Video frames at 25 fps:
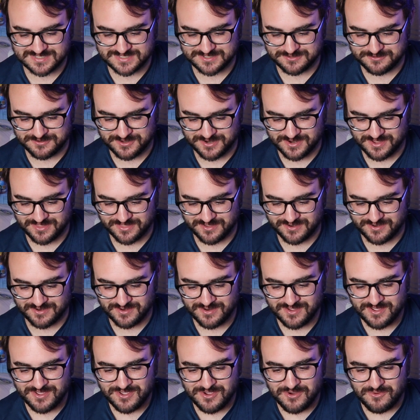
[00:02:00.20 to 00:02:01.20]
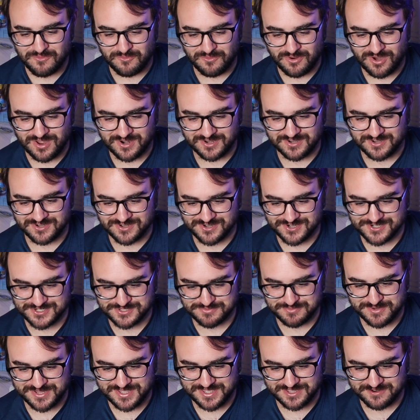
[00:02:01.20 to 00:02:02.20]
see what other
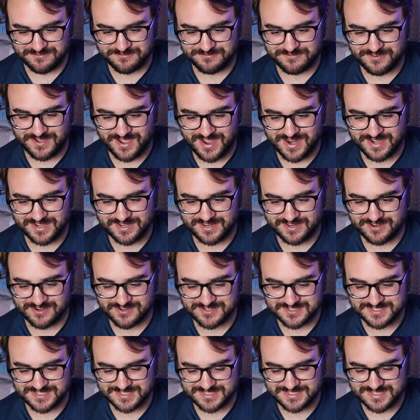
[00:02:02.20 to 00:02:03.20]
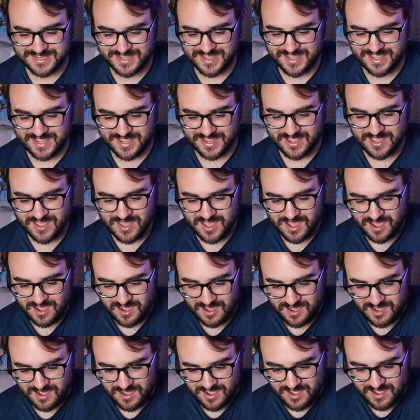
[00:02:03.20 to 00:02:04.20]
wonders we can find here today.
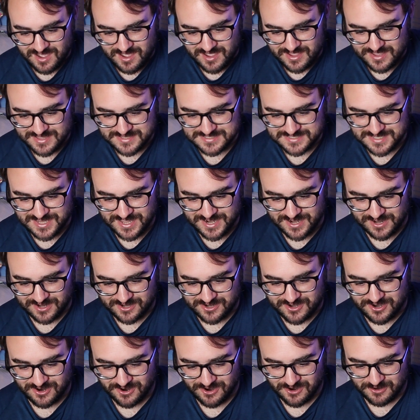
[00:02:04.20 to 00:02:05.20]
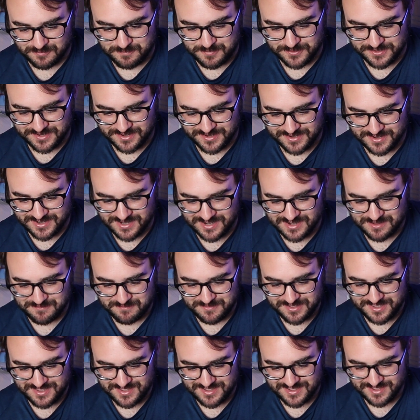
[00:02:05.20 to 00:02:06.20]
Is that a carpet
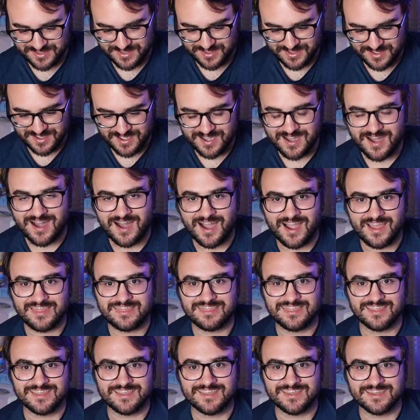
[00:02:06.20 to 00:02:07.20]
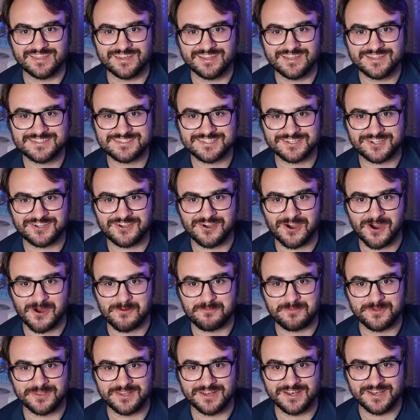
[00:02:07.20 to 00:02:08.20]
anemone? I think it is a
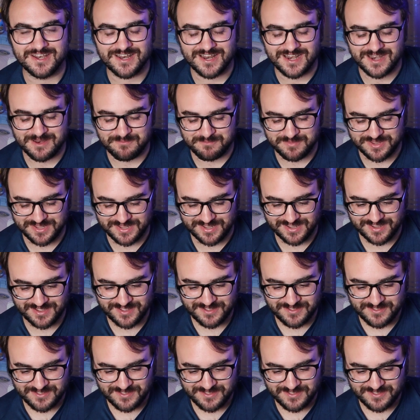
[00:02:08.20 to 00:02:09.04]
carpet anemone.